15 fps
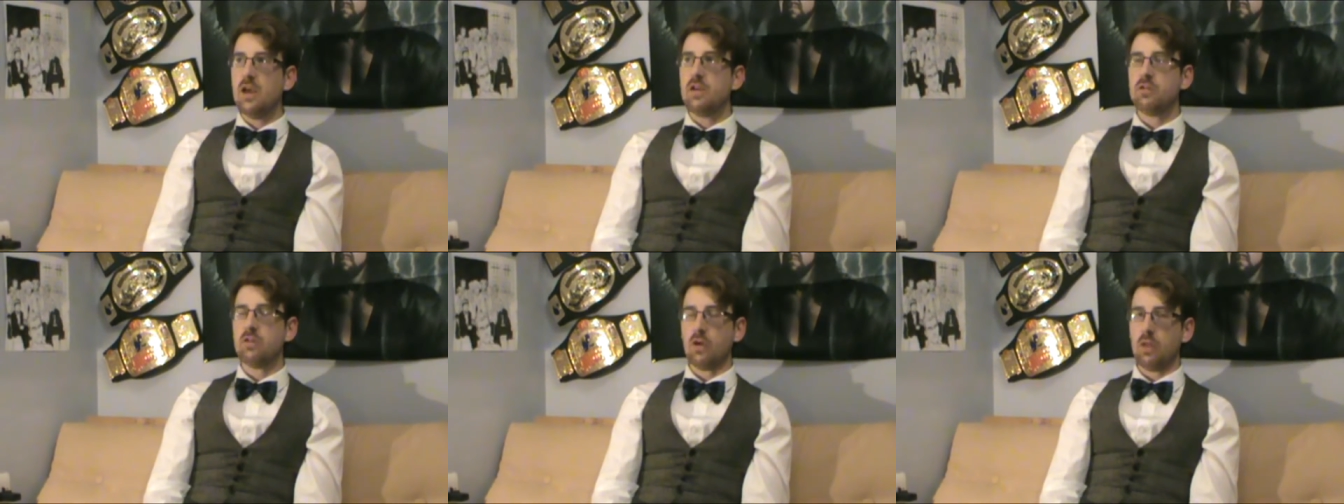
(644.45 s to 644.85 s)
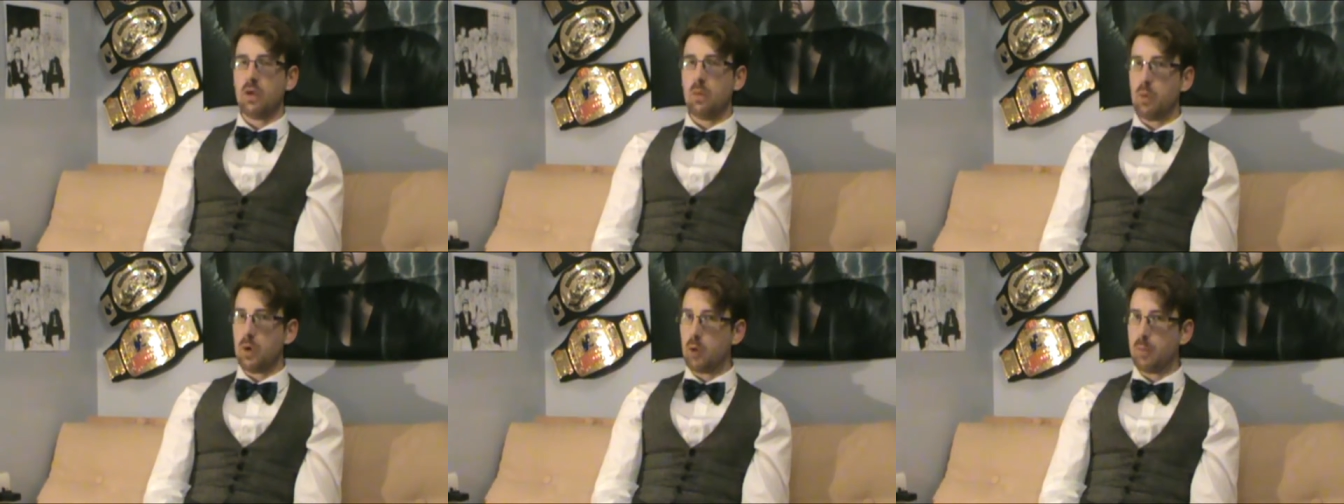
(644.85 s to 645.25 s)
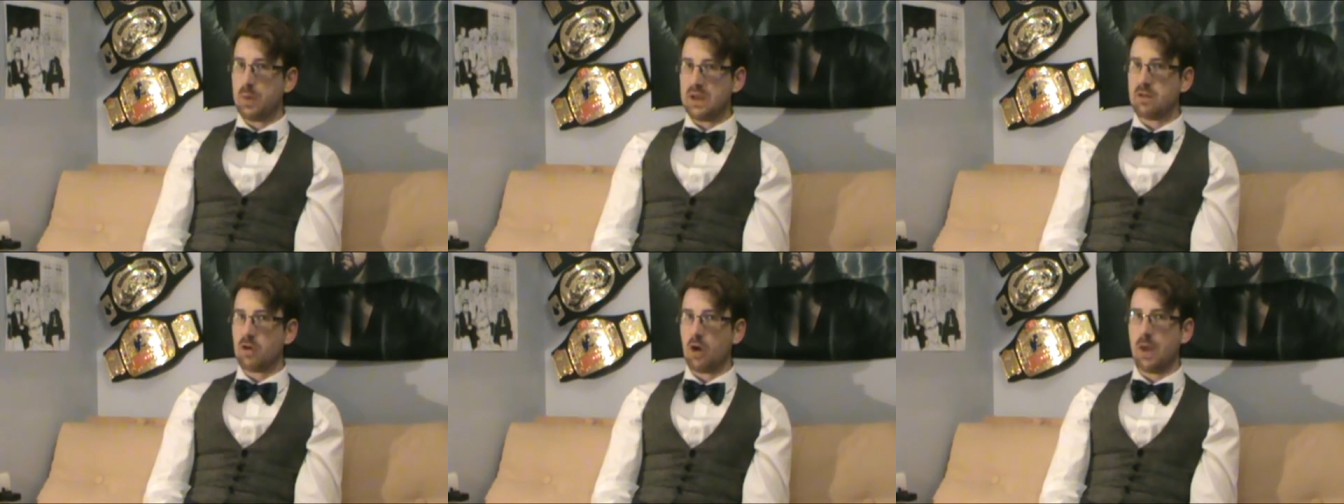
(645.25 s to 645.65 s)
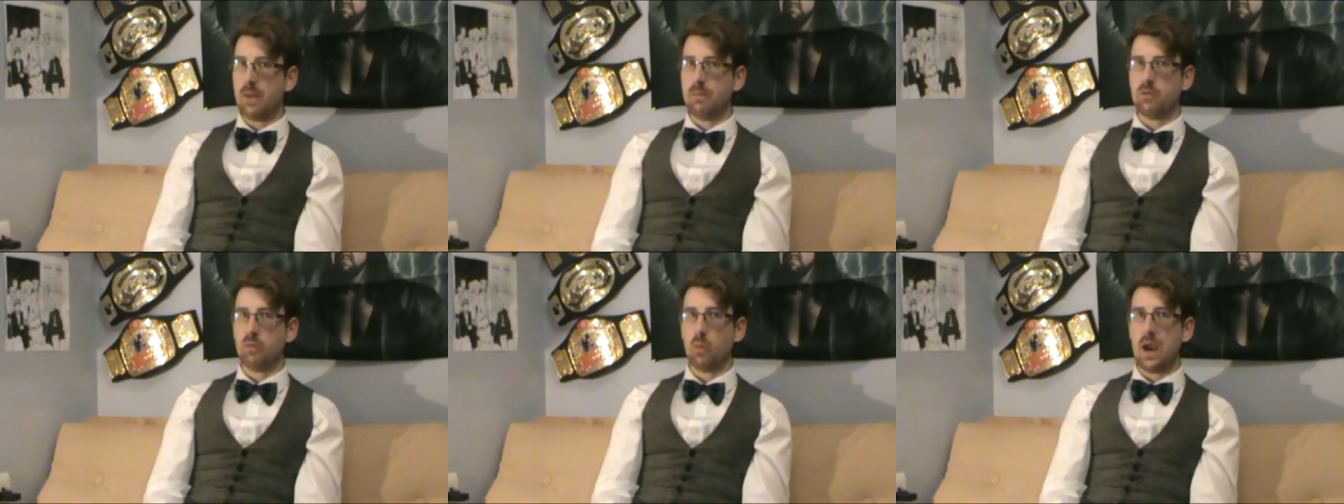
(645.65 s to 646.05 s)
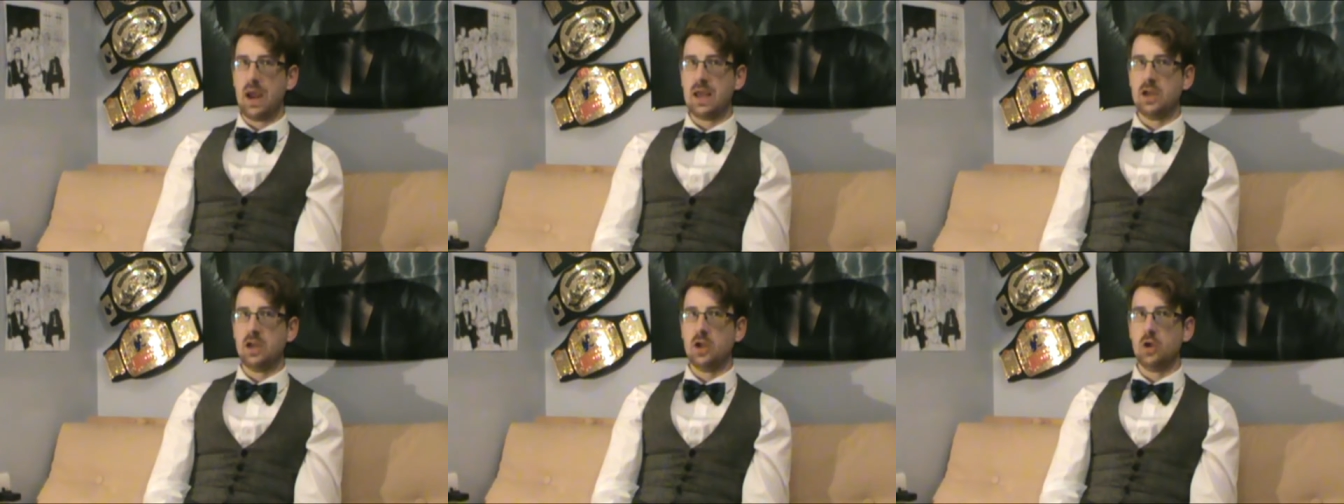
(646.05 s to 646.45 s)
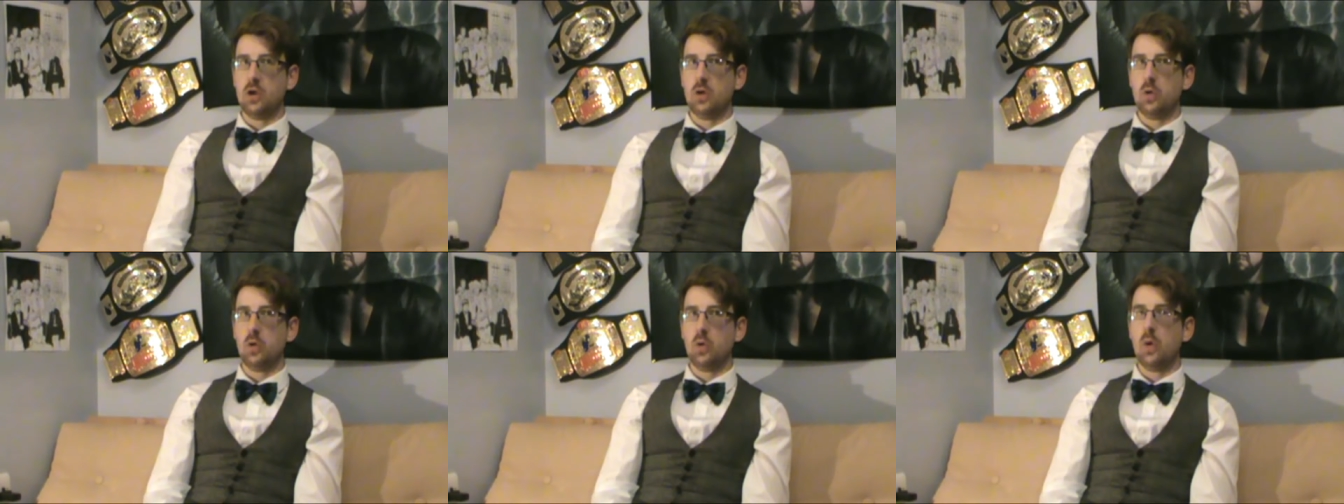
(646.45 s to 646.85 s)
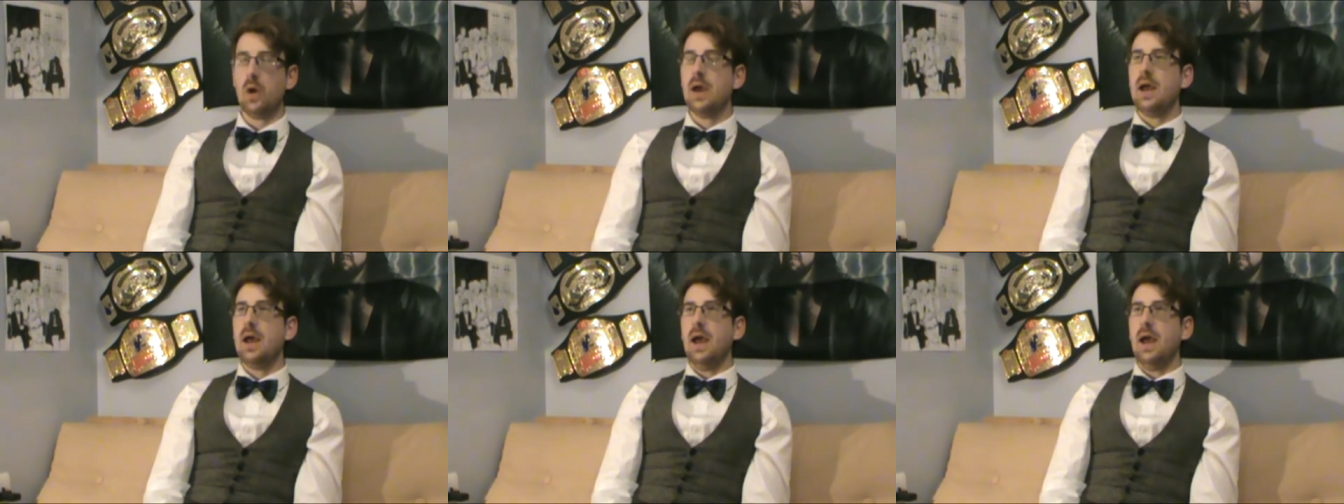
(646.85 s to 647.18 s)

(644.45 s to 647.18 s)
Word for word: So there will be times when you